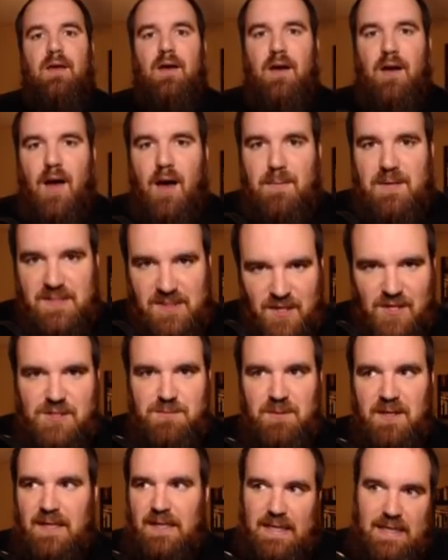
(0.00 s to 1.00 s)
Excuse
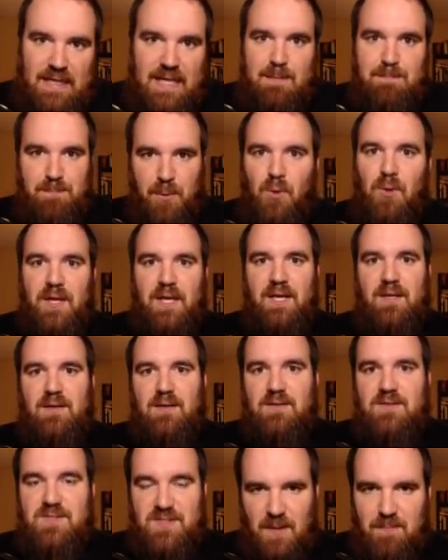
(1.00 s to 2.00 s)
me, he bullied
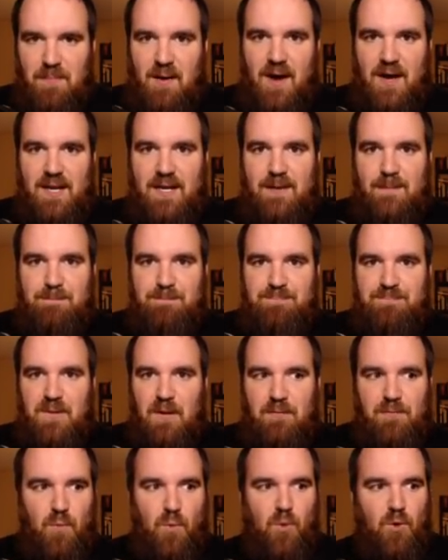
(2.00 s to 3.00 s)
somebody
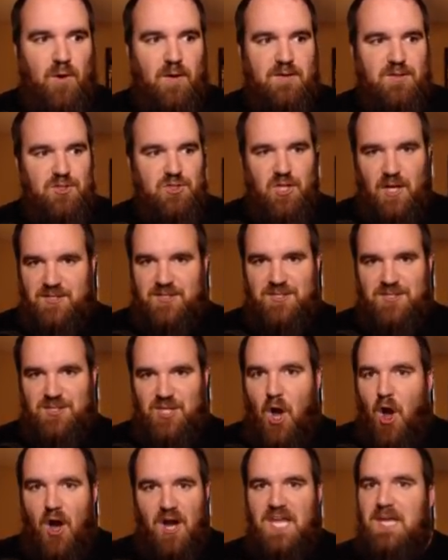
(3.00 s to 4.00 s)
for just
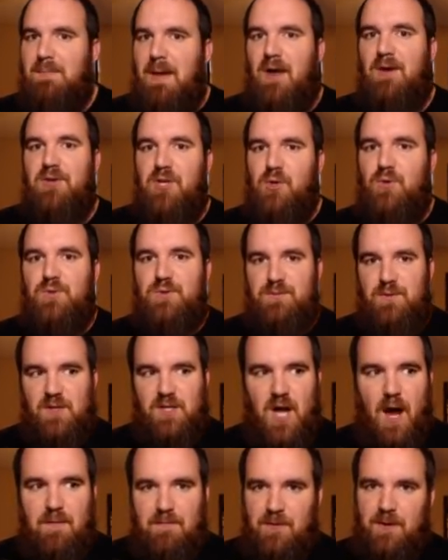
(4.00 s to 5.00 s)
talking about news, for
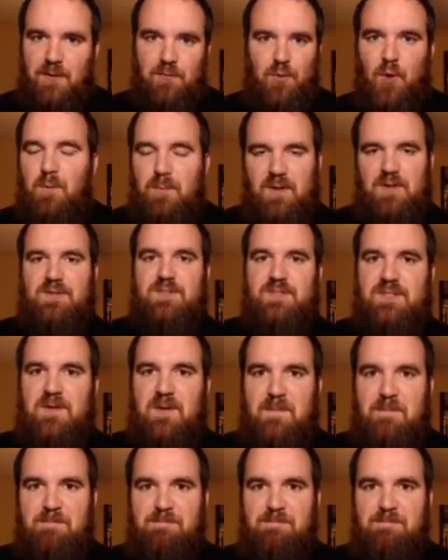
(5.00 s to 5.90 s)
covering rumors.